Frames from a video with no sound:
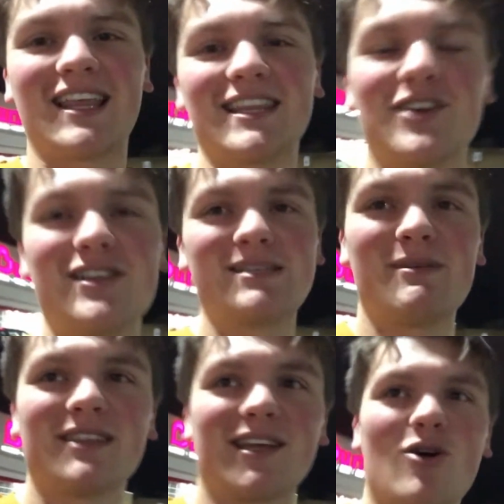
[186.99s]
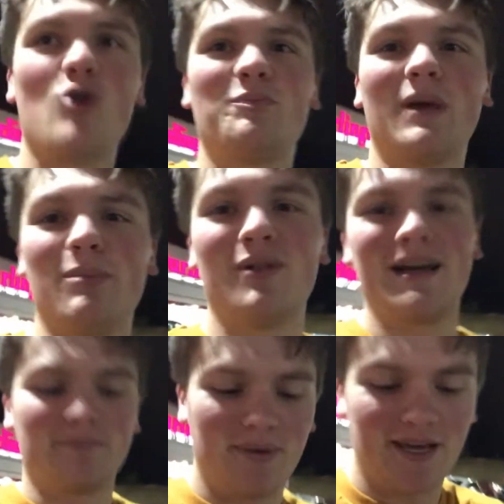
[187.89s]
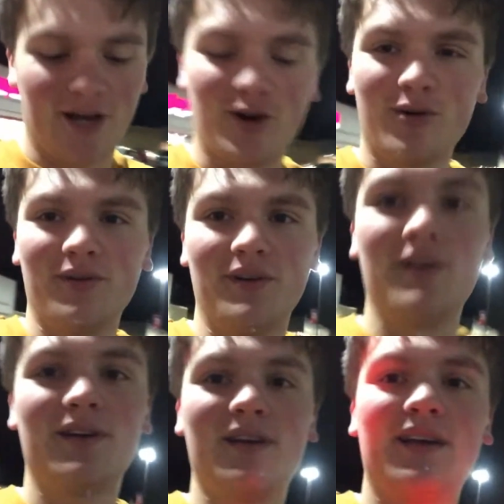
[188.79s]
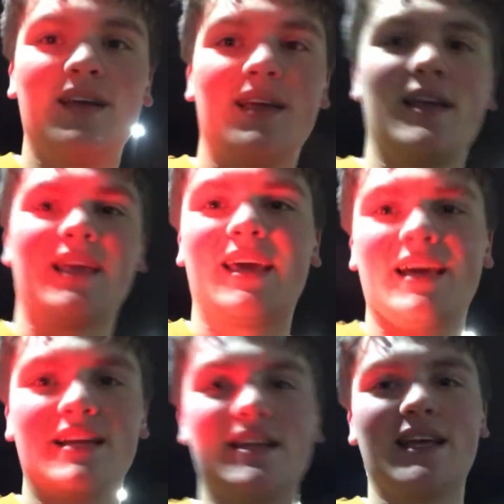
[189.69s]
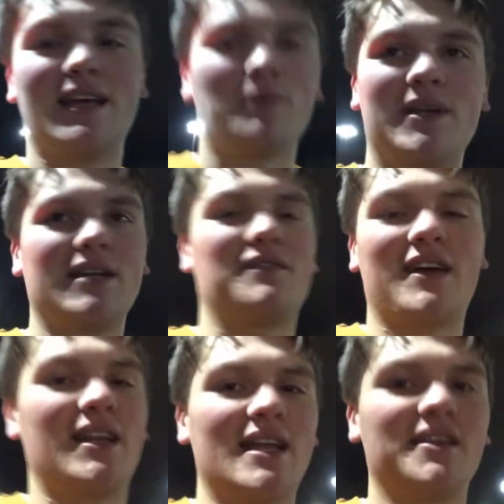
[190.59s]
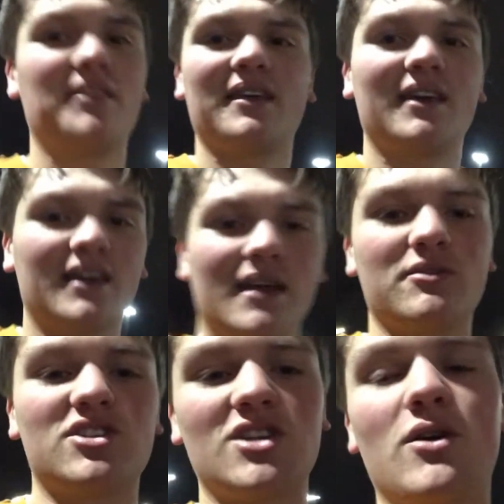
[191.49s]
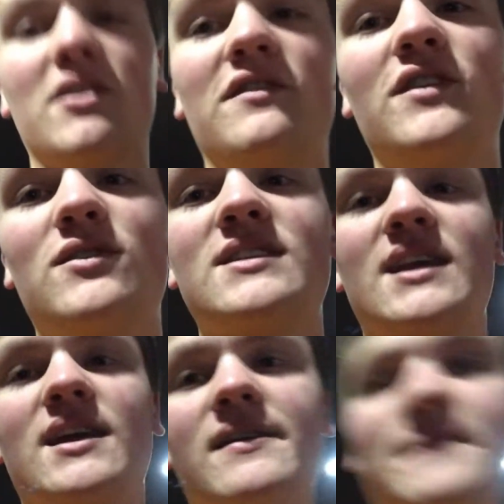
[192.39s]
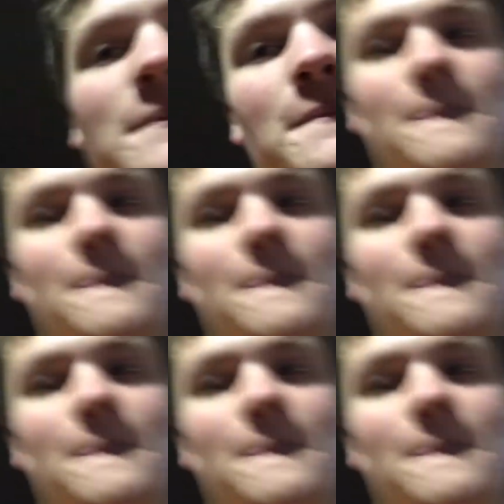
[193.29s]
It literally smelled like old people and bo, and we didn't find anything. It was so confusing.